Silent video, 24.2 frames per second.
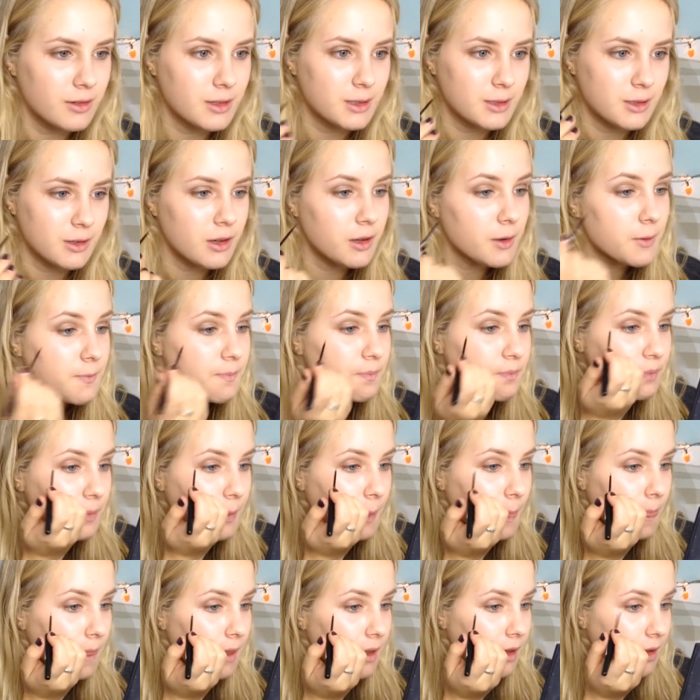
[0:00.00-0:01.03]
So
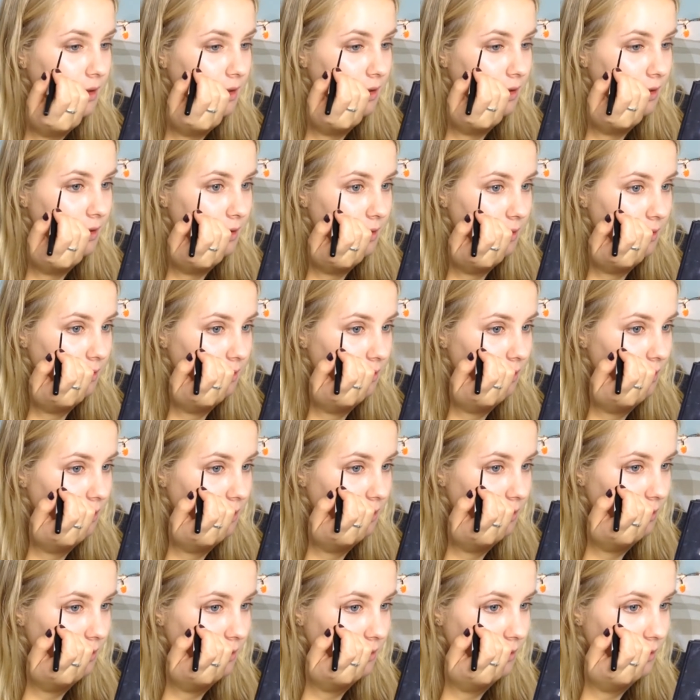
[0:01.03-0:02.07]
here goes.